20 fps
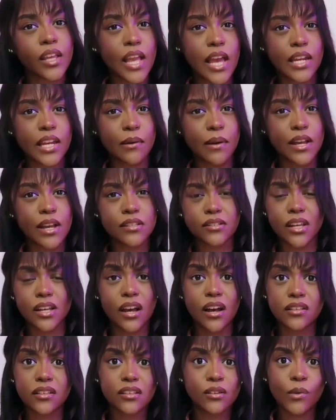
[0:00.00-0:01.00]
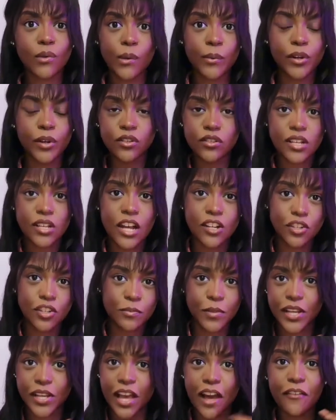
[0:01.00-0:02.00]
anyways, yeah, I don't know why I went on a tangent,
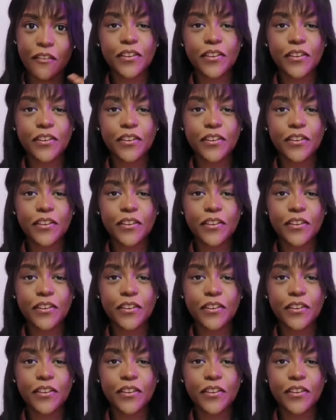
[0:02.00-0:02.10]
but yeah,